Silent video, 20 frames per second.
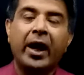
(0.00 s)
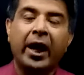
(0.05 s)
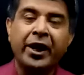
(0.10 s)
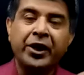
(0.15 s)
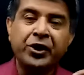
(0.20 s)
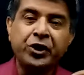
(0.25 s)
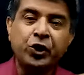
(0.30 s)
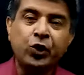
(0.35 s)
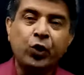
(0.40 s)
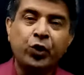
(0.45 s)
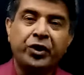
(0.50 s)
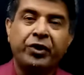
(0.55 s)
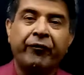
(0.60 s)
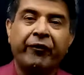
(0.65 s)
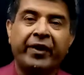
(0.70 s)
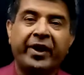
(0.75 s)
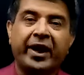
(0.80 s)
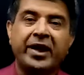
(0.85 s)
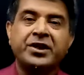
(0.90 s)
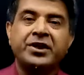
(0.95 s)
a
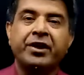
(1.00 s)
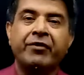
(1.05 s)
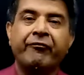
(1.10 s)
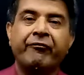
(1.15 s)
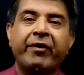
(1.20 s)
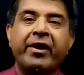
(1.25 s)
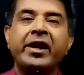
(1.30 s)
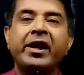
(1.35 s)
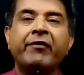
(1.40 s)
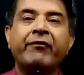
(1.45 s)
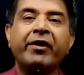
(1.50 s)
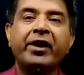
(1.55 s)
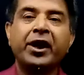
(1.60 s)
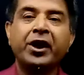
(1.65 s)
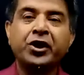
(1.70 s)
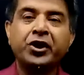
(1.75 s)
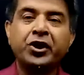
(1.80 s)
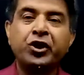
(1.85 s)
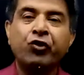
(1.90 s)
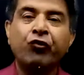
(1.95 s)
notification whenever a
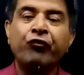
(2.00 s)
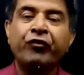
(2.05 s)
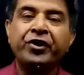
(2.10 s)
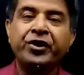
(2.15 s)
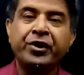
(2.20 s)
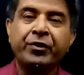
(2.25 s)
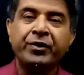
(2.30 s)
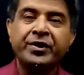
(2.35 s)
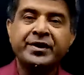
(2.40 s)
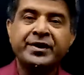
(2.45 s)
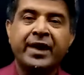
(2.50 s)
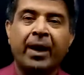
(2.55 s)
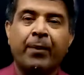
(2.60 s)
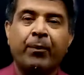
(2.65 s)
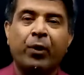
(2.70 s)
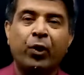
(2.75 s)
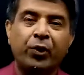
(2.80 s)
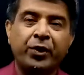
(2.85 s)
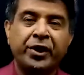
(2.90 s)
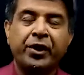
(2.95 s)
new video is
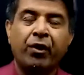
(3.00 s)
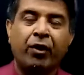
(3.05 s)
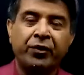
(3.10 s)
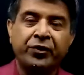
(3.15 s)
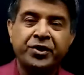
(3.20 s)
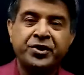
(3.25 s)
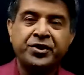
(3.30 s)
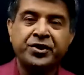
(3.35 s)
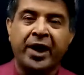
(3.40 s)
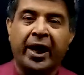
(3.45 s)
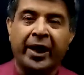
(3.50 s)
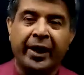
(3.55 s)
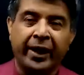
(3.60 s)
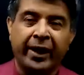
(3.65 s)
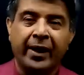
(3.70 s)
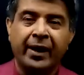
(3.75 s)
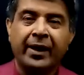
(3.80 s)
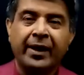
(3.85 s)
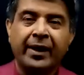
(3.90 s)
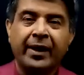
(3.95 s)
uploaded on the
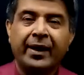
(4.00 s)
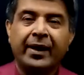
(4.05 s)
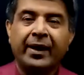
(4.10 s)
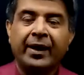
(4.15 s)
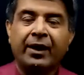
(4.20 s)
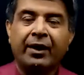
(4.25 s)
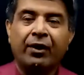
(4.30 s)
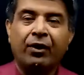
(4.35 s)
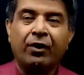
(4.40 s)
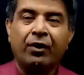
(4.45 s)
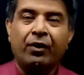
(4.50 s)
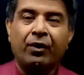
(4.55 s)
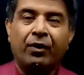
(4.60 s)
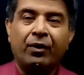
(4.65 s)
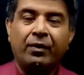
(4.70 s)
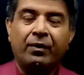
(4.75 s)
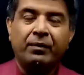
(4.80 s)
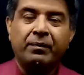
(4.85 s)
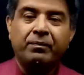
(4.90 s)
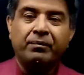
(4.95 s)
channel.
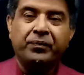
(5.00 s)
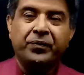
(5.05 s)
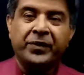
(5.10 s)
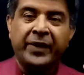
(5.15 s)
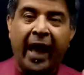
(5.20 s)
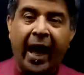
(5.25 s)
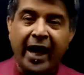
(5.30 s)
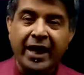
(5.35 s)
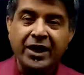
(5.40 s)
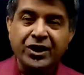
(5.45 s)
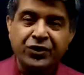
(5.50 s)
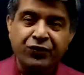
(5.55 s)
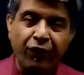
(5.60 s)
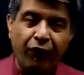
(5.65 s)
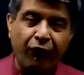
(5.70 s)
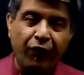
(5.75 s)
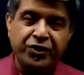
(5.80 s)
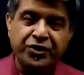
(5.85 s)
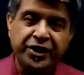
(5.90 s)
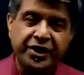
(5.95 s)
Thanks for
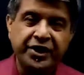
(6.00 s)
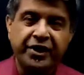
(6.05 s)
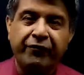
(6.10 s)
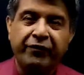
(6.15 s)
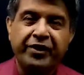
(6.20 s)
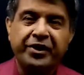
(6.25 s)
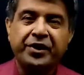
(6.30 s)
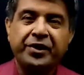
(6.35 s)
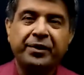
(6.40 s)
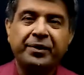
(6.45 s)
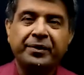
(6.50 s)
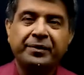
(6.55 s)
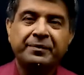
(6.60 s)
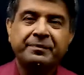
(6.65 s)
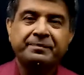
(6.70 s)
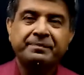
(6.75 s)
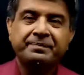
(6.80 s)
watching the video.